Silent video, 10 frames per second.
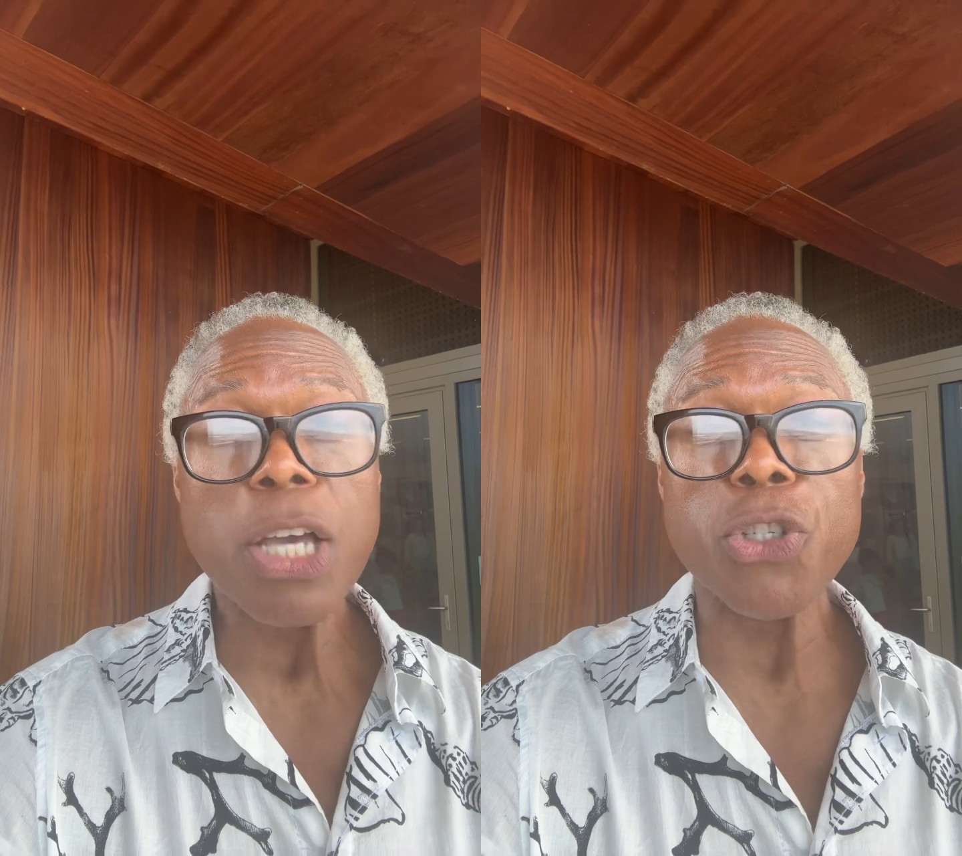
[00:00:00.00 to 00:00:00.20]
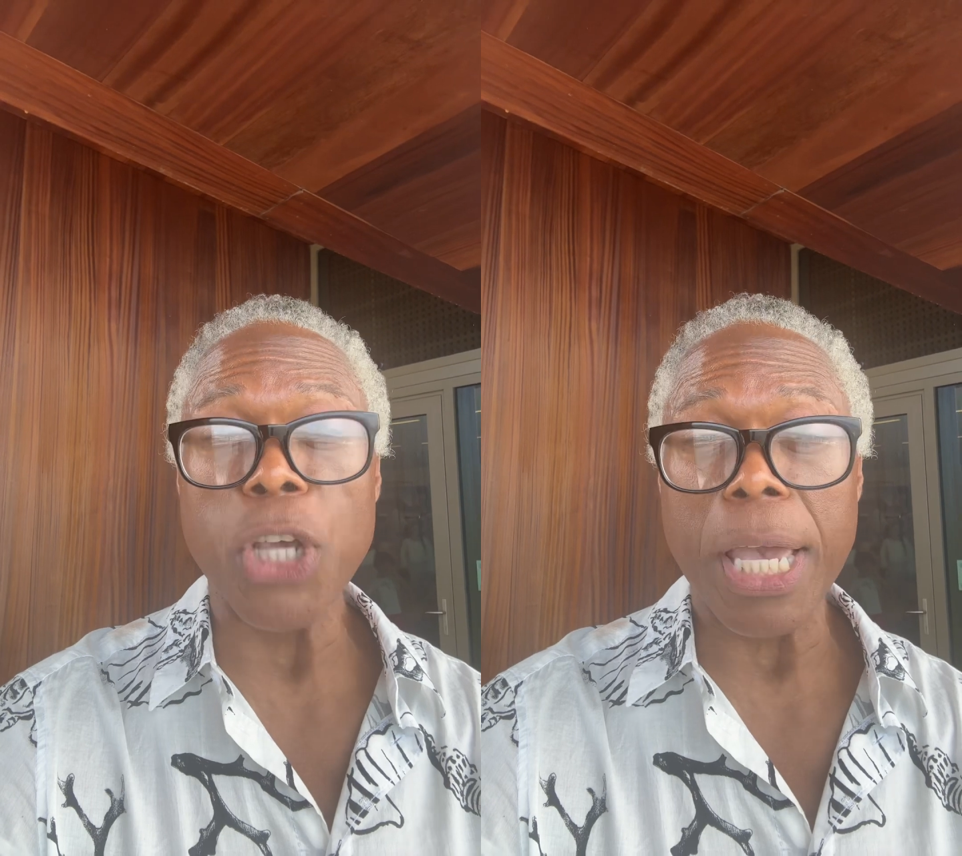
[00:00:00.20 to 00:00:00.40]

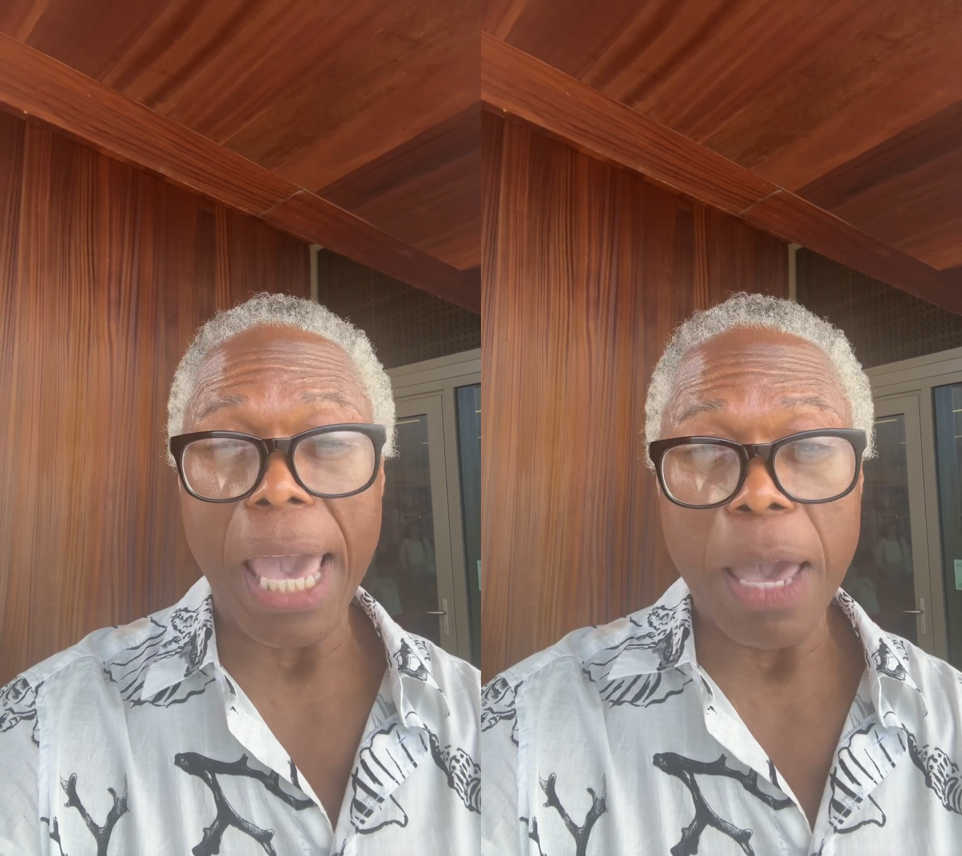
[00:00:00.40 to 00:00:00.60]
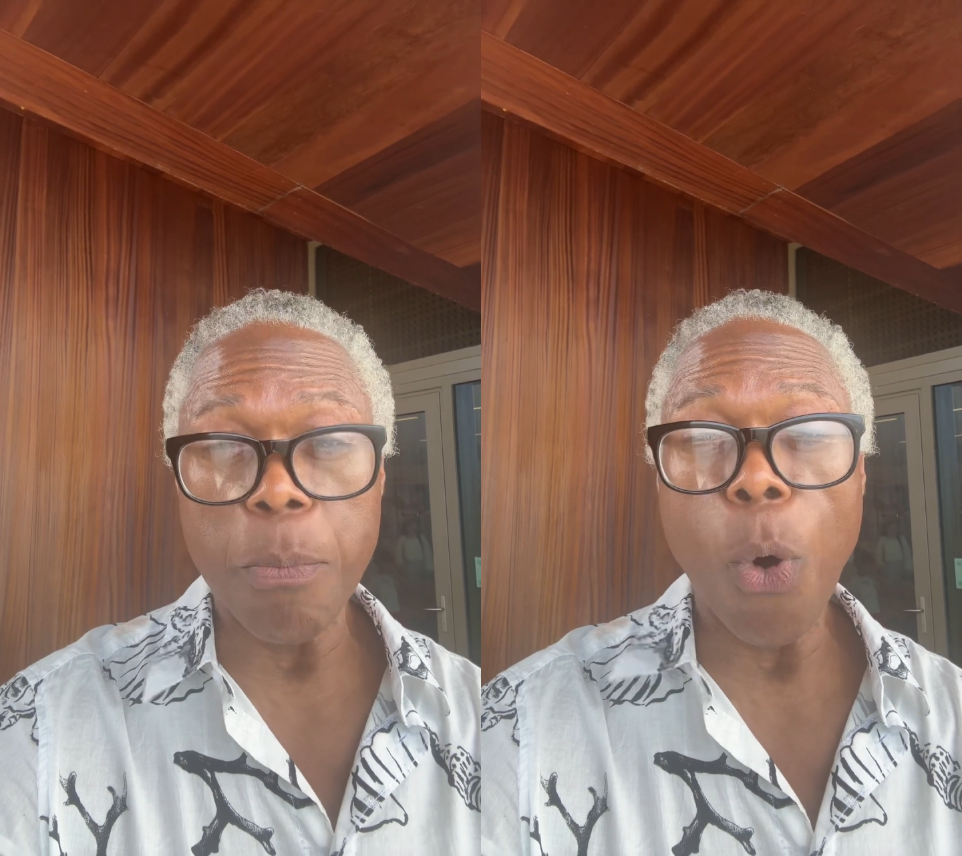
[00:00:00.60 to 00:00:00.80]

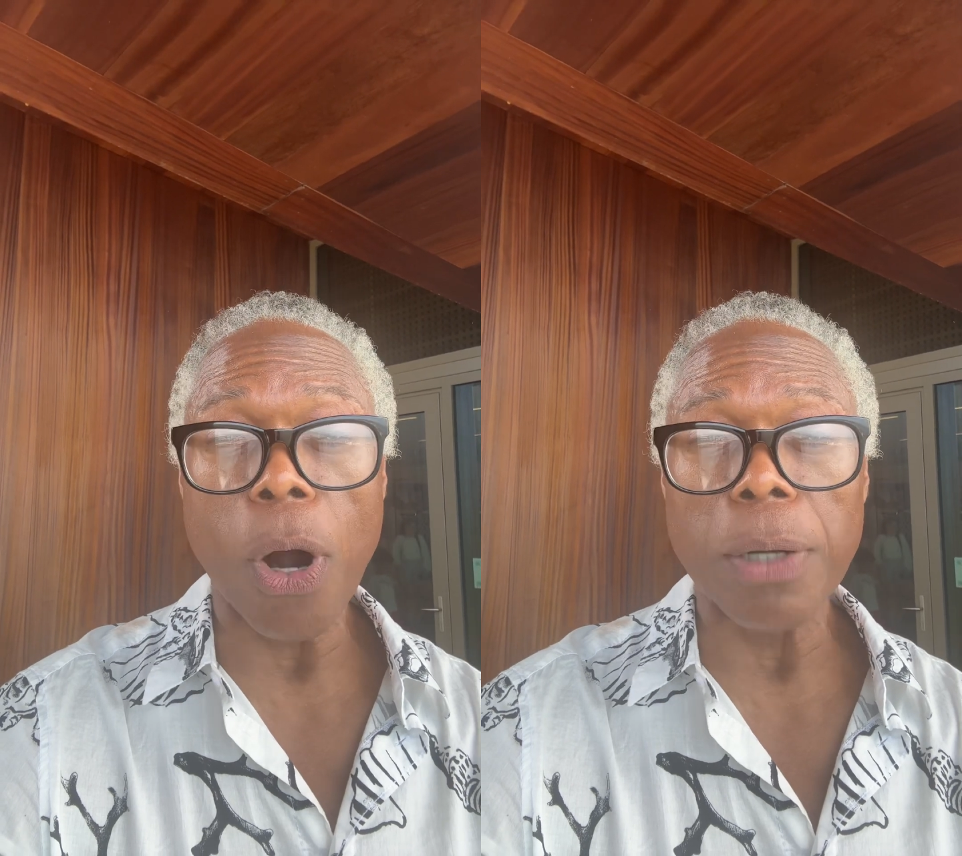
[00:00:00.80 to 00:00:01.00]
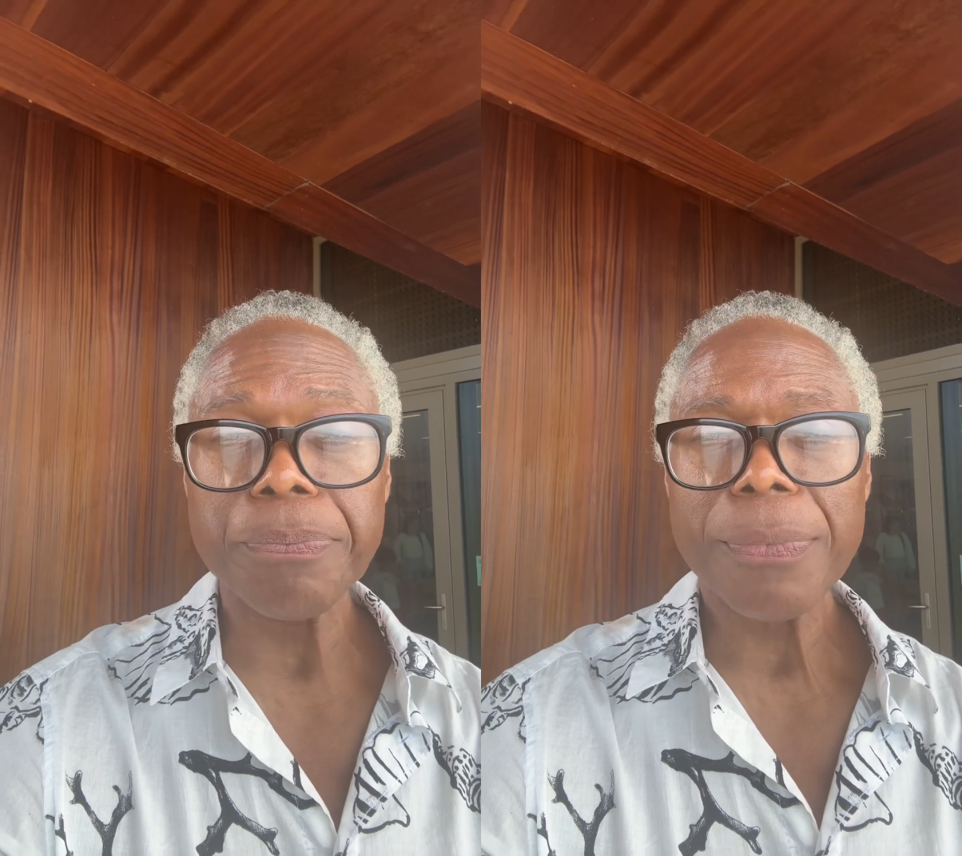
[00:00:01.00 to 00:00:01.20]
J.A.
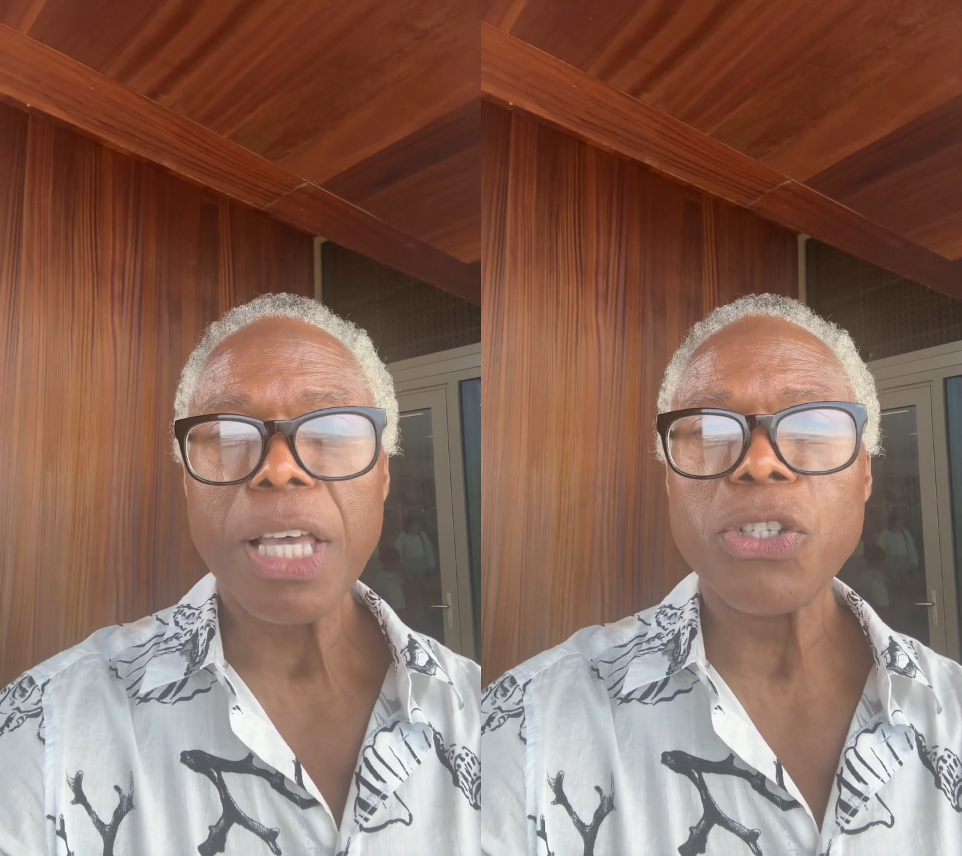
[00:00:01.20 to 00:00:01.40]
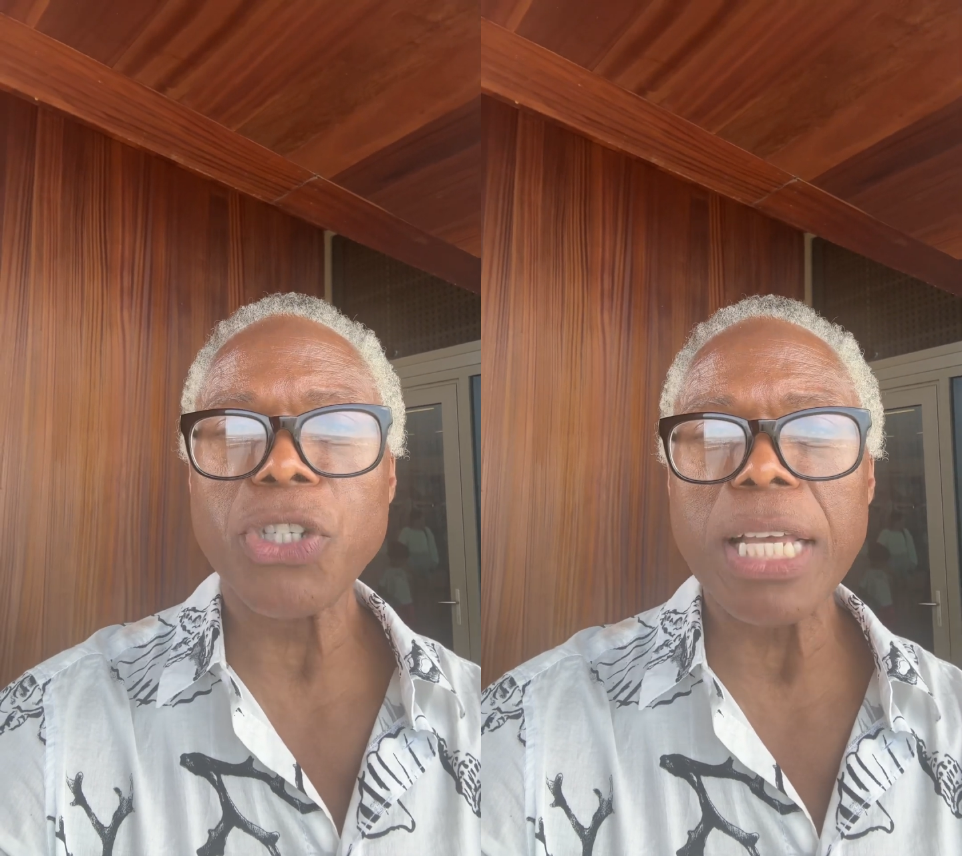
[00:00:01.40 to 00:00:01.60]
Moore,
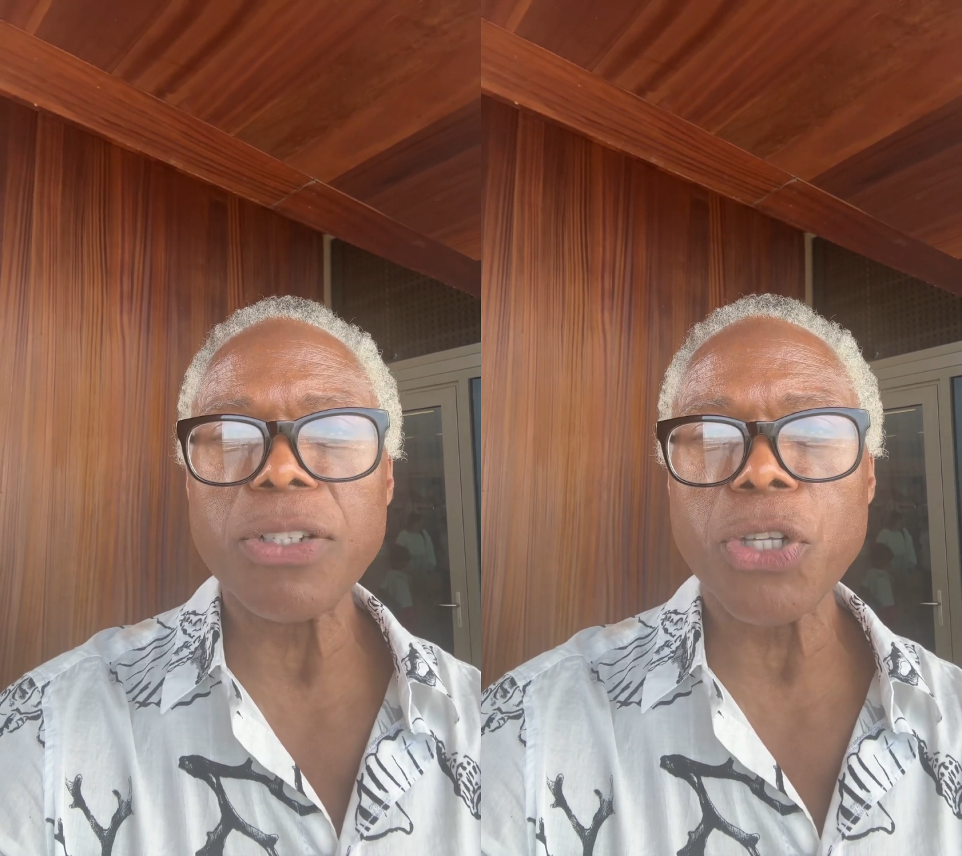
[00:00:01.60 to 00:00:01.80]
State